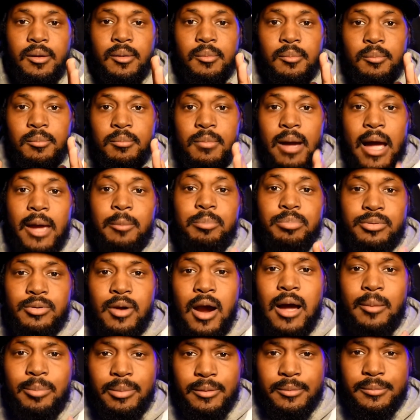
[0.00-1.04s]
My
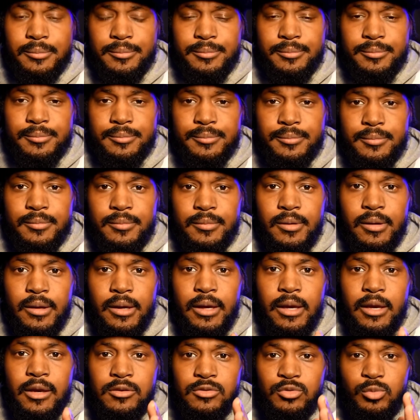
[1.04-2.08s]
problem
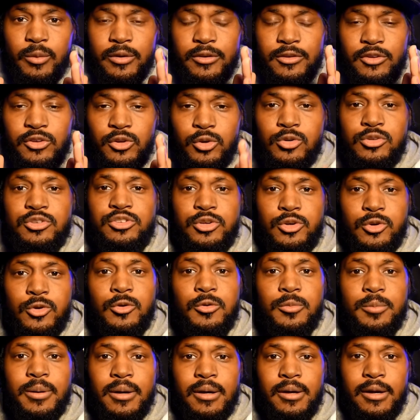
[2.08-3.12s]
is with
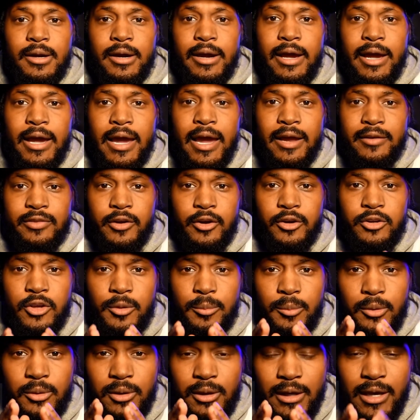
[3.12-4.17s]
YouTube and their
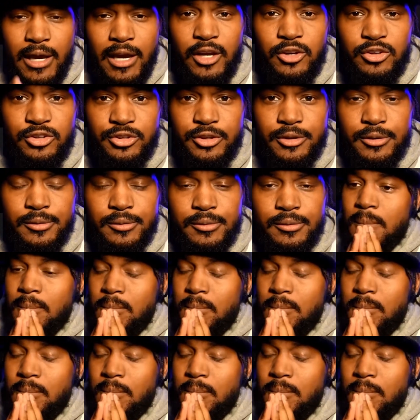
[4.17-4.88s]
communication.